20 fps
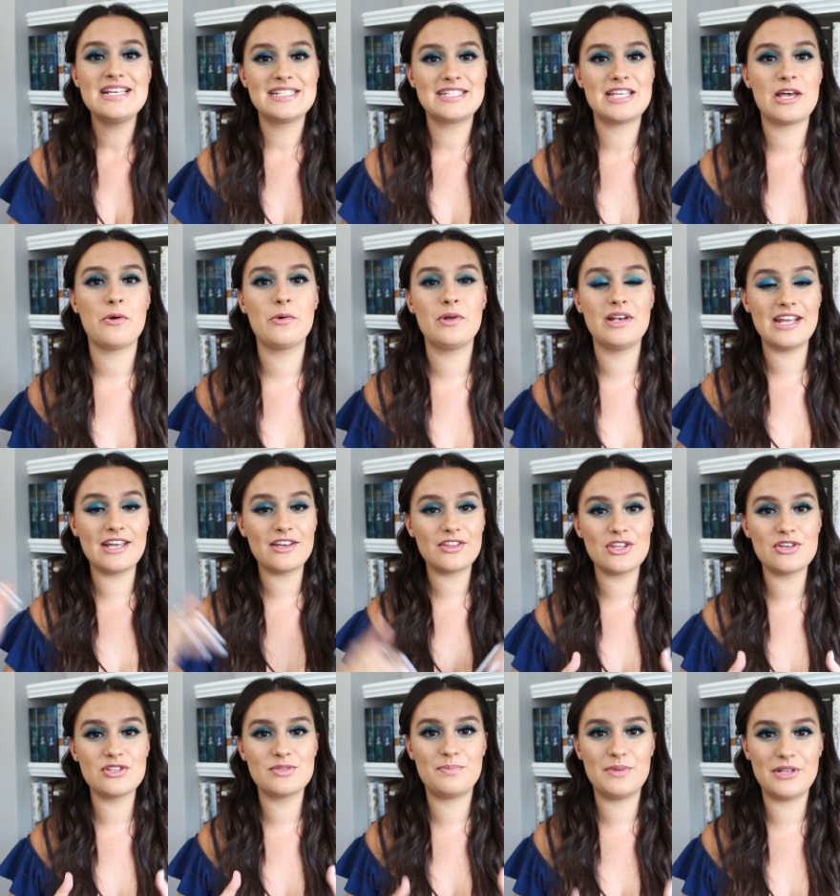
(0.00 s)
so I will link
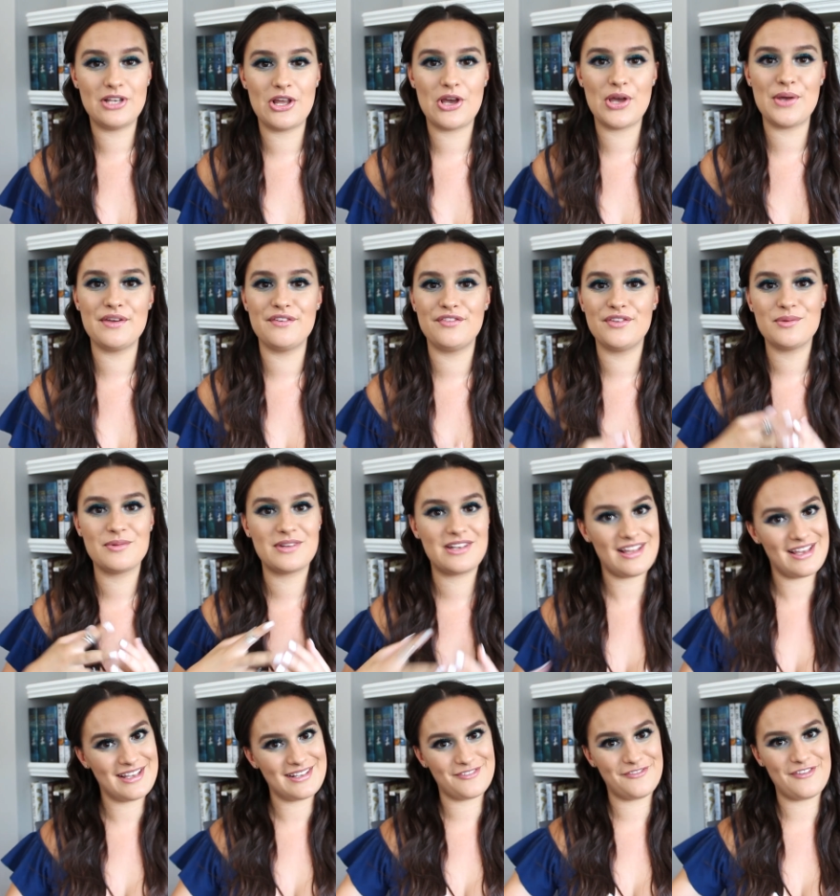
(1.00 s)
those below if you would
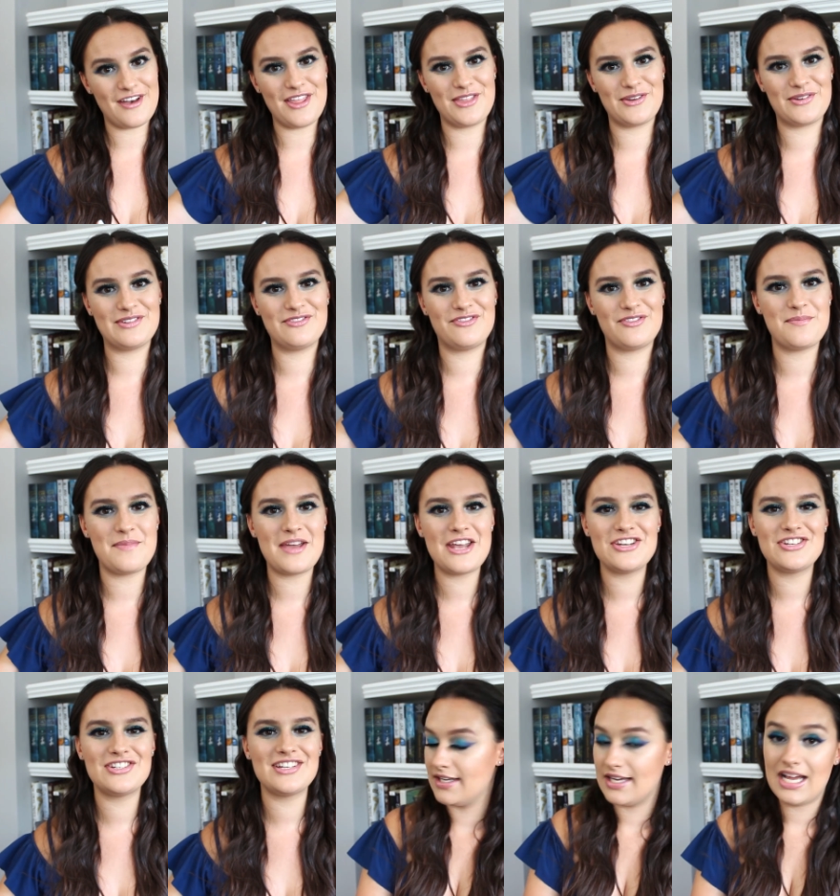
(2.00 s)
like further
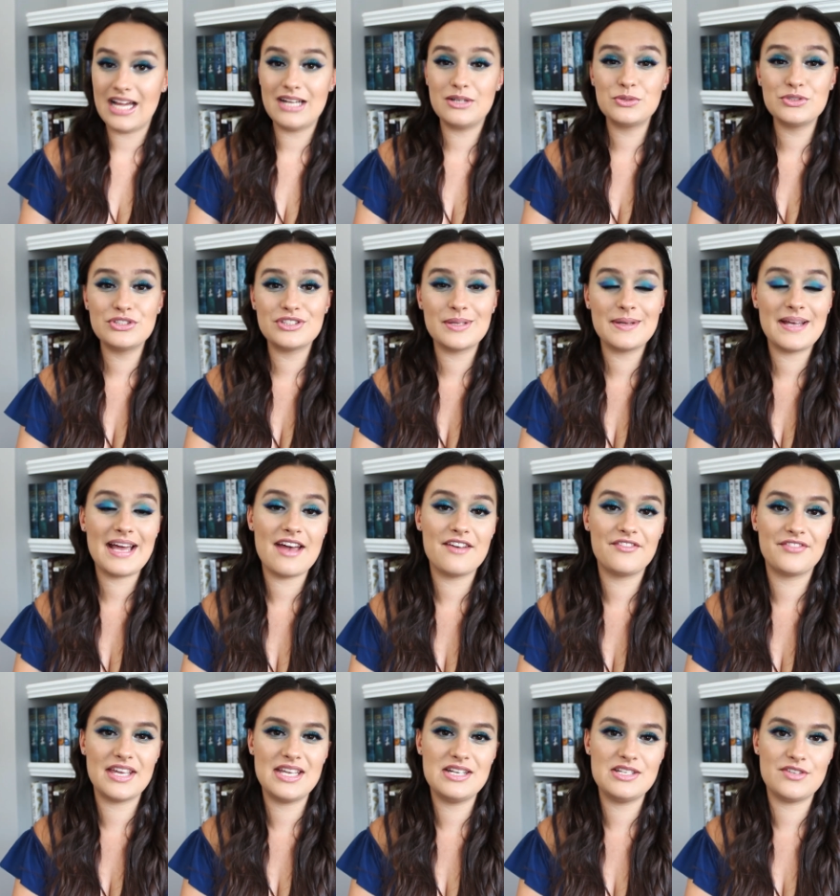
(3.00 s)
information. I also have
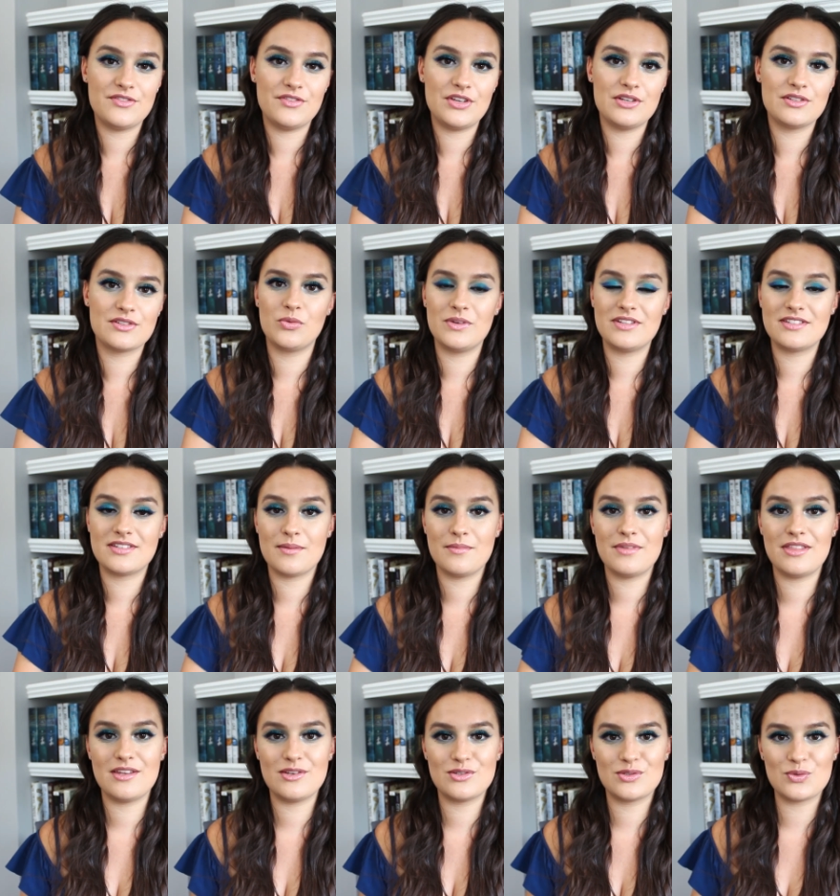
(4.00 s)
interviews with some of
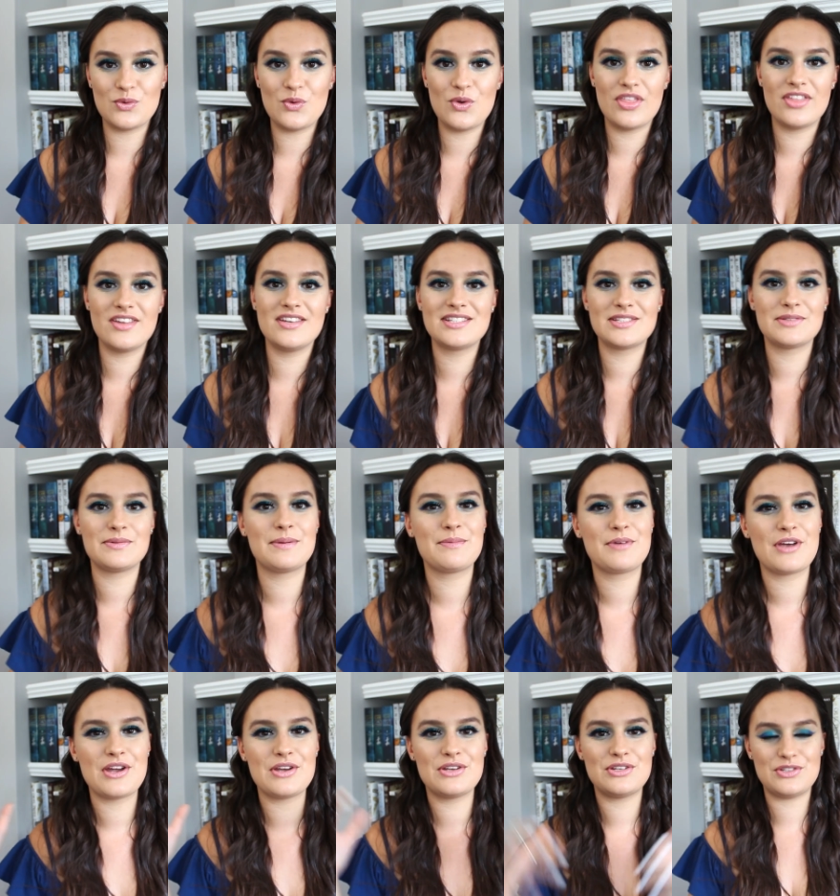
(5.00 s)
these authors, so I'm
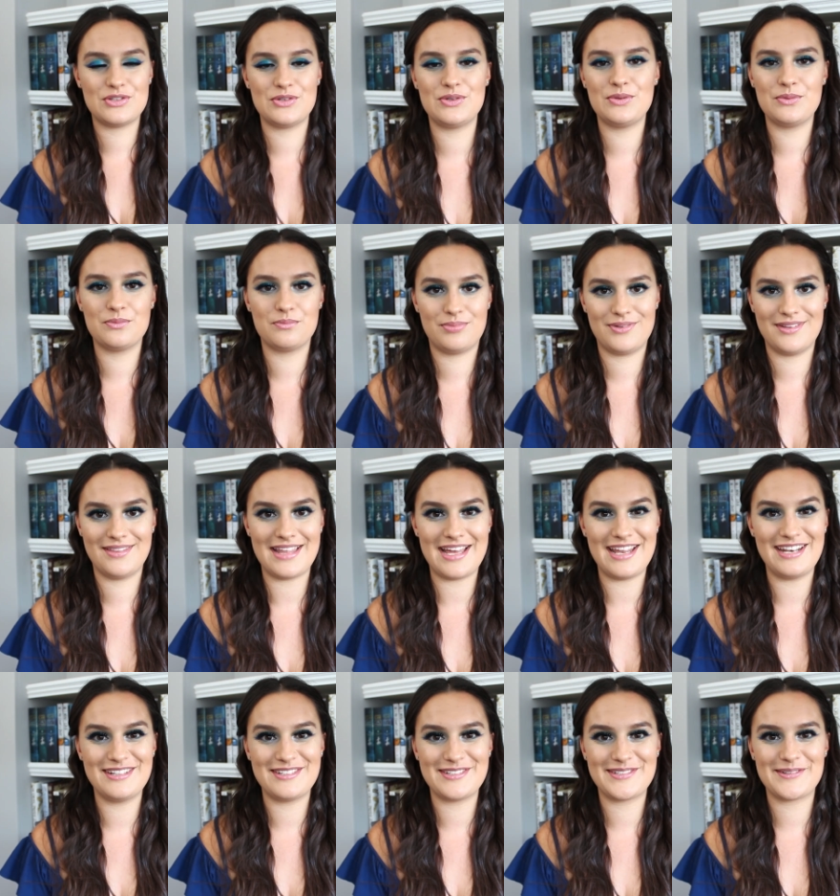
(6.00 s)
going to put that
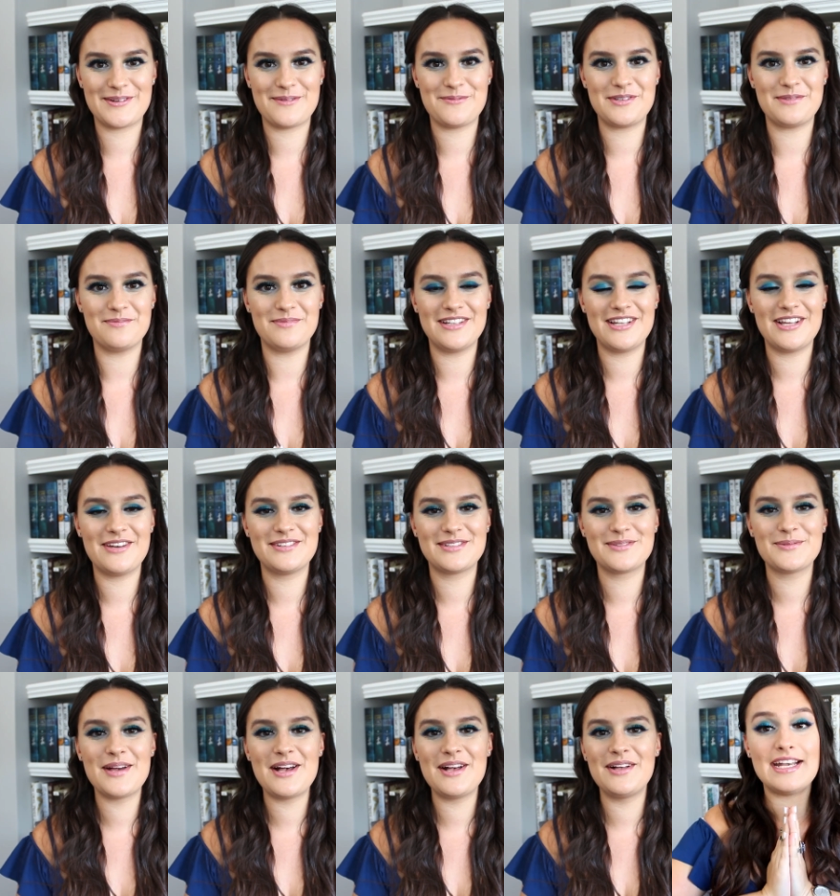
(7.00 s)
in the description below as
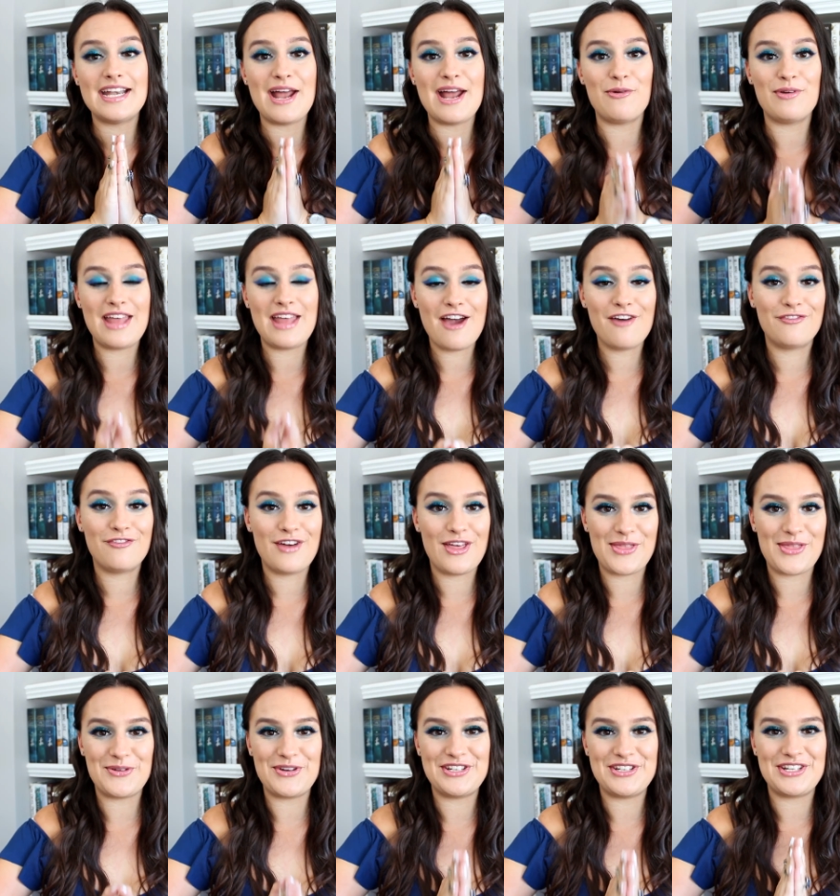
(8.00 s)
well. Now without
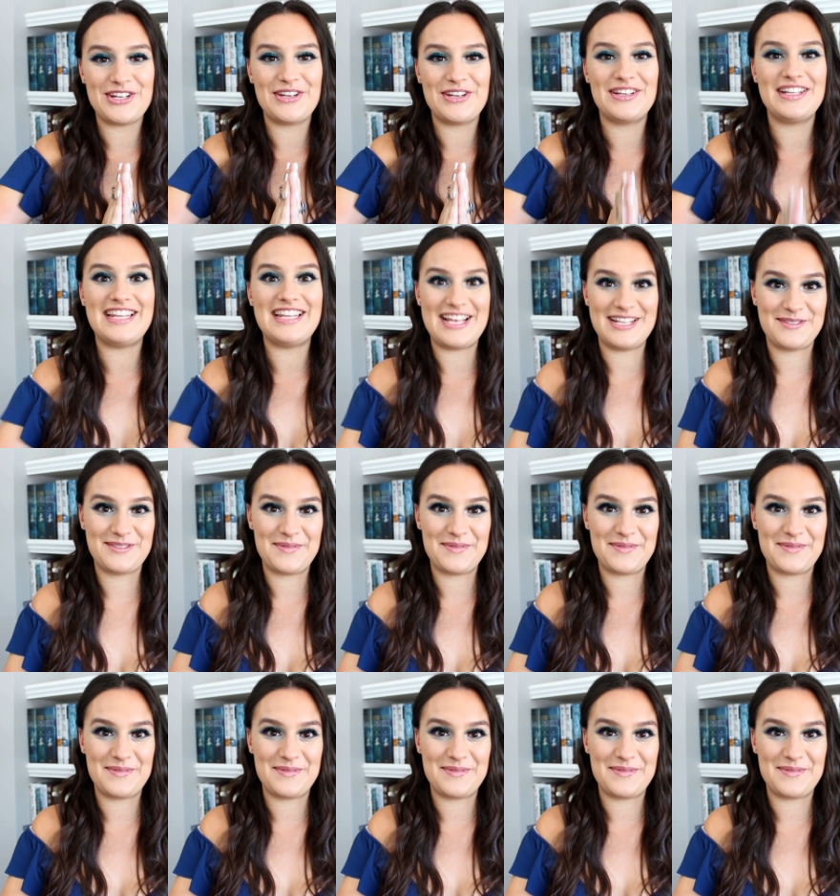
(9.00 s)
further ado, let's